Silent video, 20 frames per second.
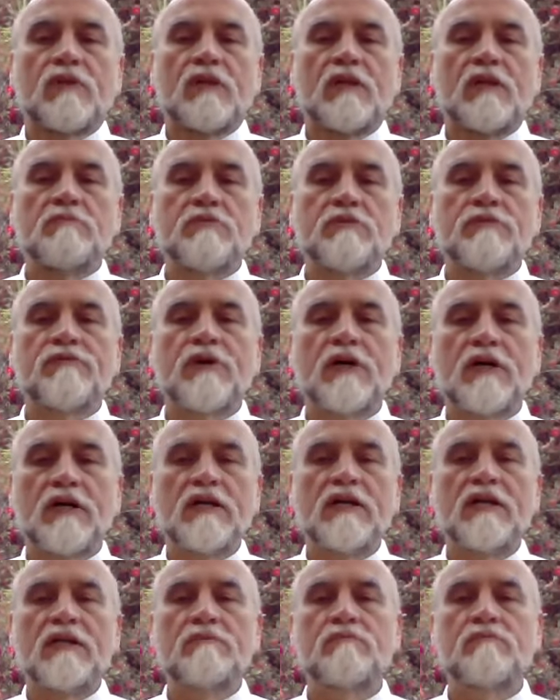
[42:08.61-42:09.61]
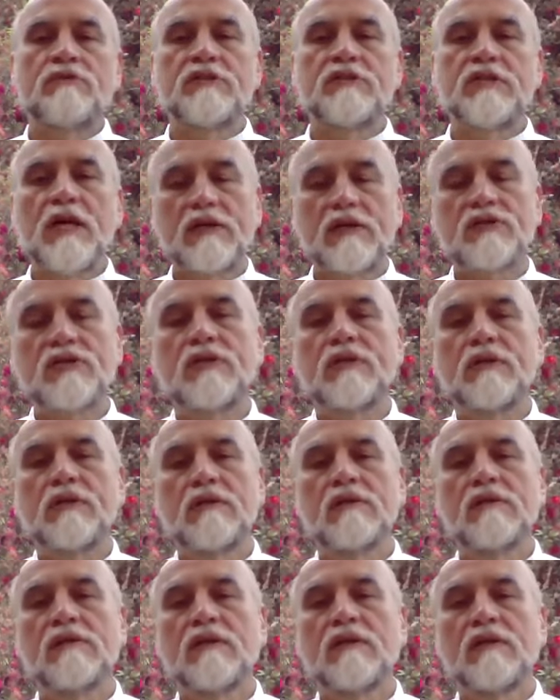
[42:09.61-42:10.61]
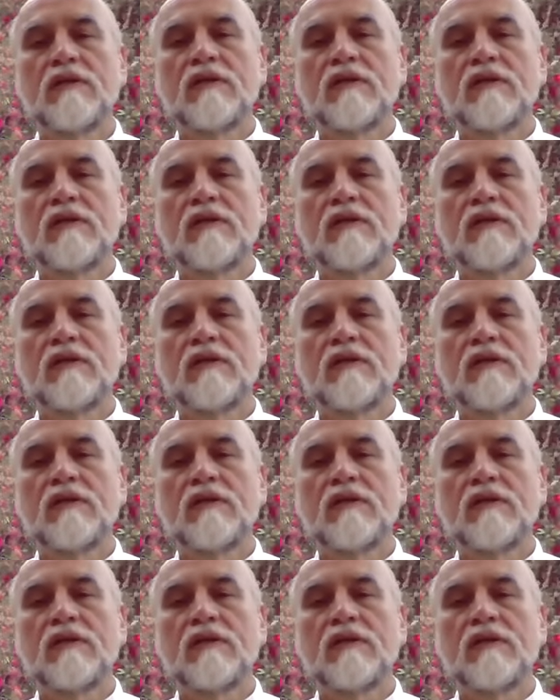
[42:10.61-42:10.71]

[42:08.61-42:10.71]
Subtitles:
and provide protection